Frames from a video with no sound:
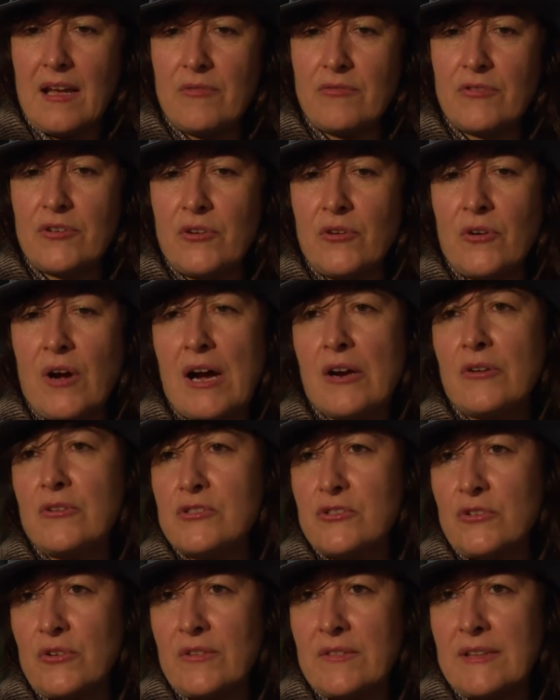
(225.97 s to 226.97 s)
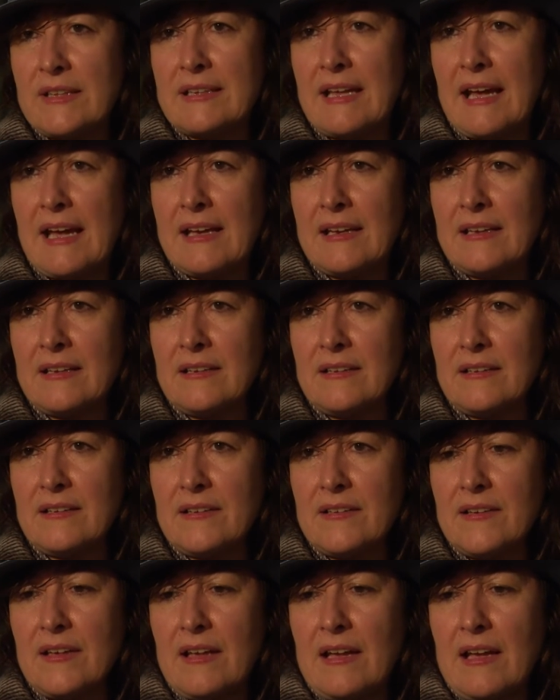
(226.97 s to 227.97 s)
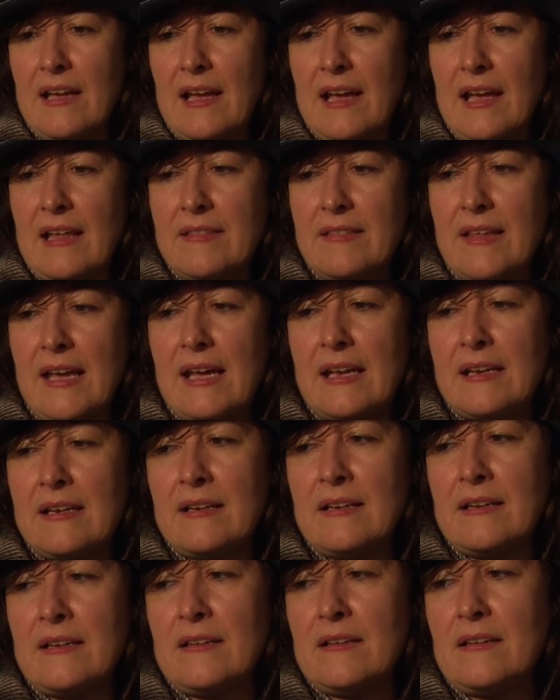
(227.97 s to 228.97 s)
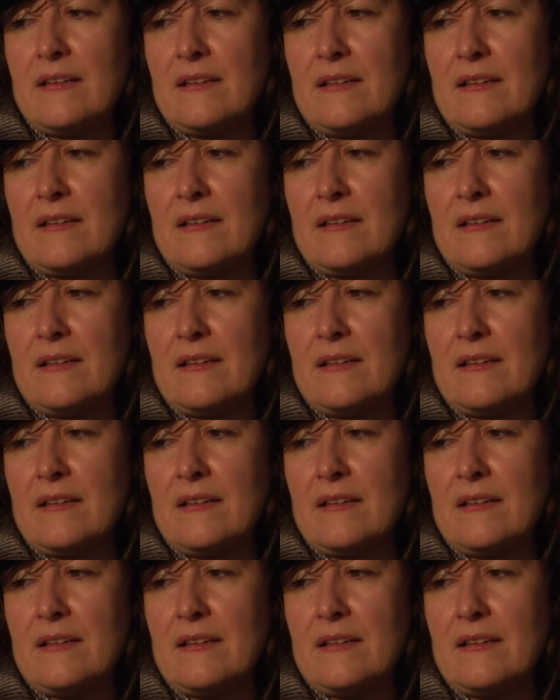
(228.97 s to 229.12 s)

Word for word: a few hours during the day, and then